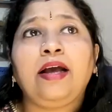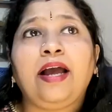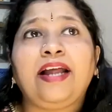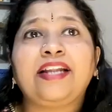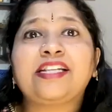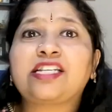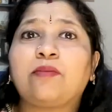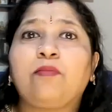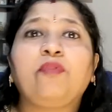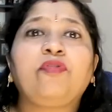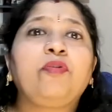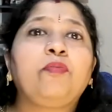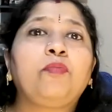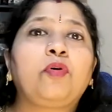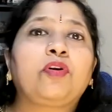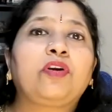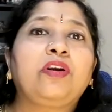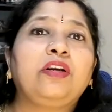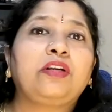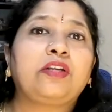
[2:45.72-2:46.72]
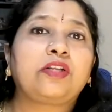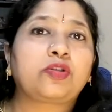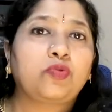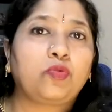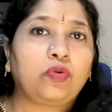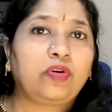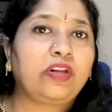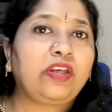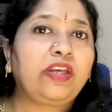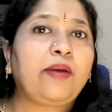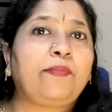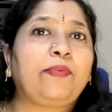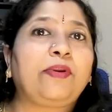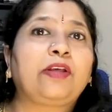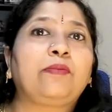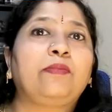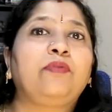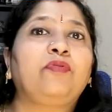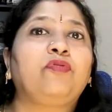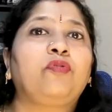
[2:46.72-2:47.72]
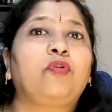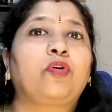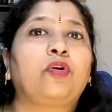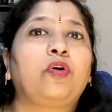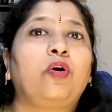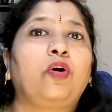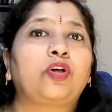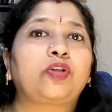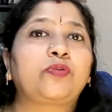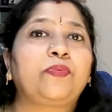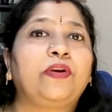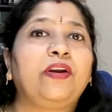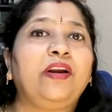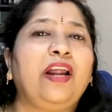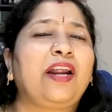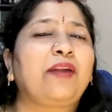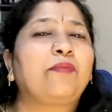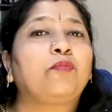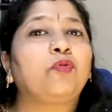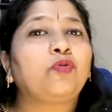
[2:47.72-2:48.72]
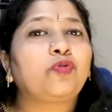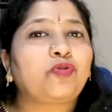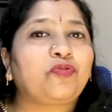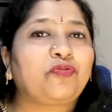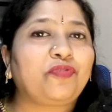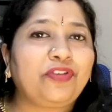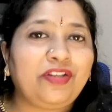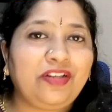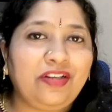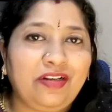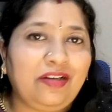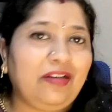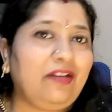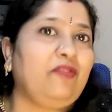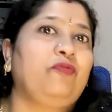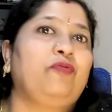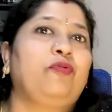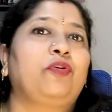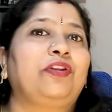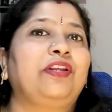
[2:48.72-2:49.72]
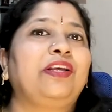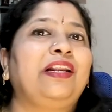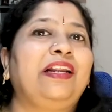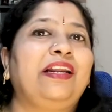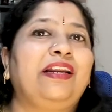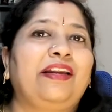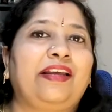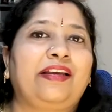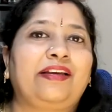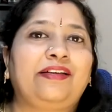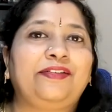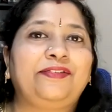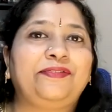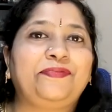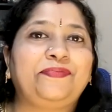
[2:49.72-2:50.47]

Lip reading: And some of the model it is only applicable for hospital and most of it for the clinic,